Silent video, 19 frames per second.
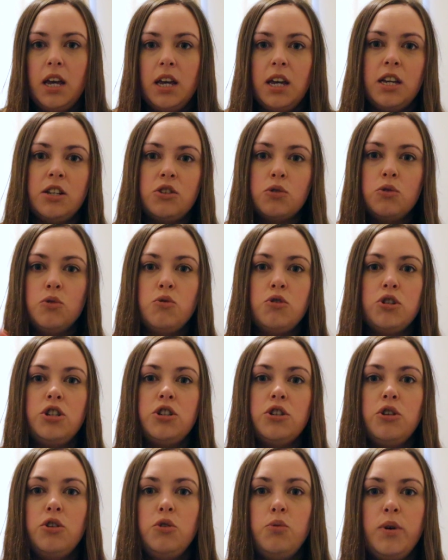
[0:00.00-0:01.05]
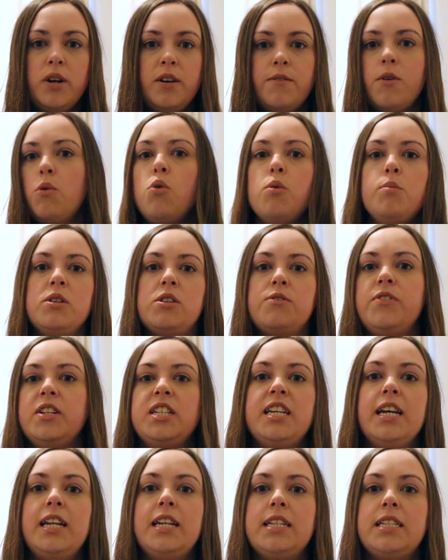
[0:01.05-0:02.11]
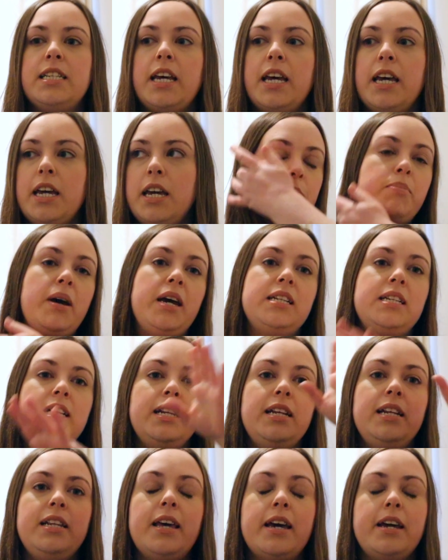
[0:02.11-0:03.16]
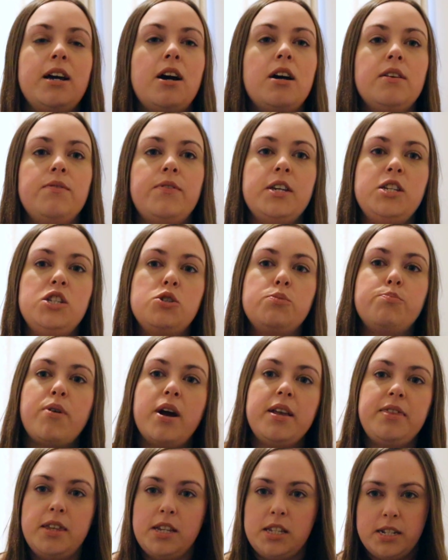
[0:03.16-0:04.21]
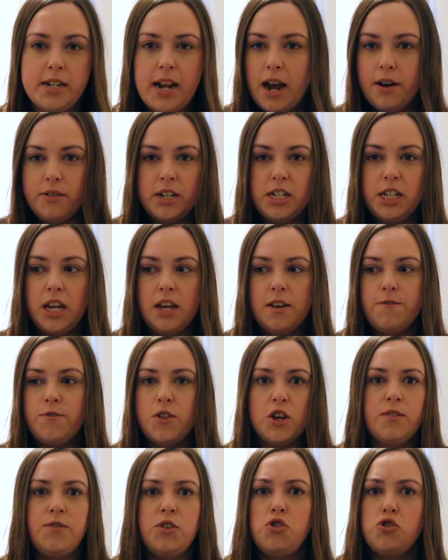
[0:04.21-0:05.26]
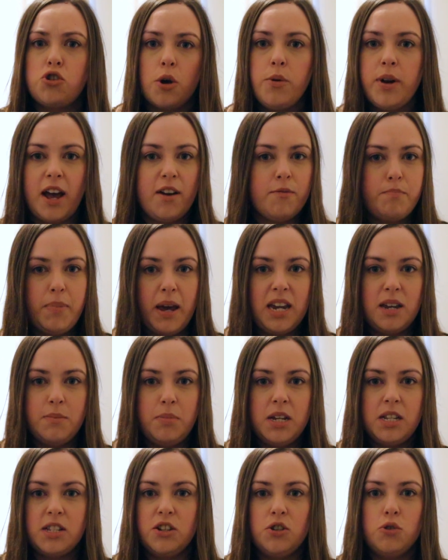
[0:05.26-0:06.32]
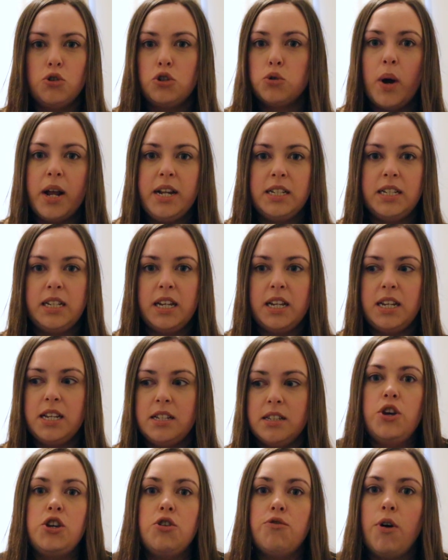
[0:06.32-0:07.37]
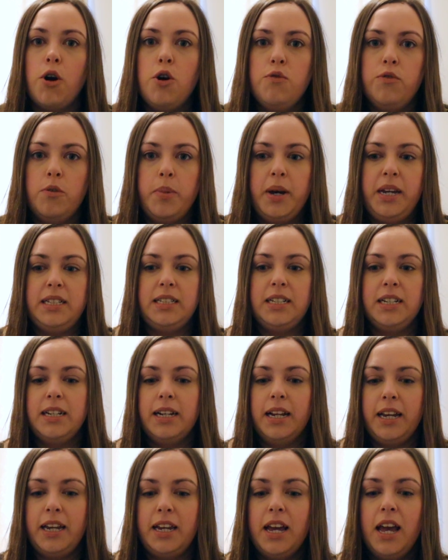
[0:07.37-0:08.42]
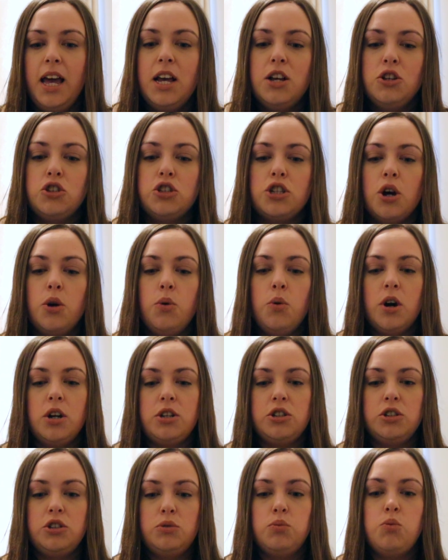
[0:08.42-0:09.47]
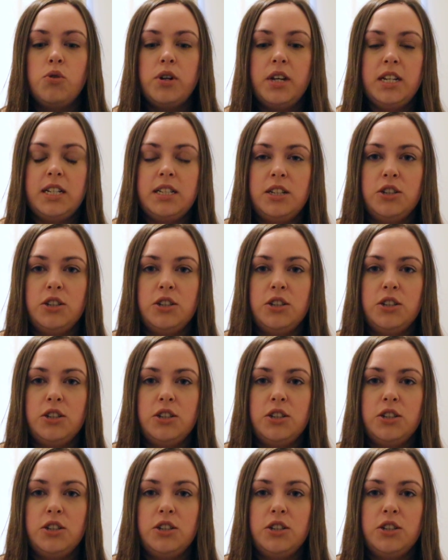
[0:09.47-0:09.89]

it's all to do with a woman's fertility. And basically they spread this narrative that if you don't have babies in your 20s, that you're over basically. So I just wanted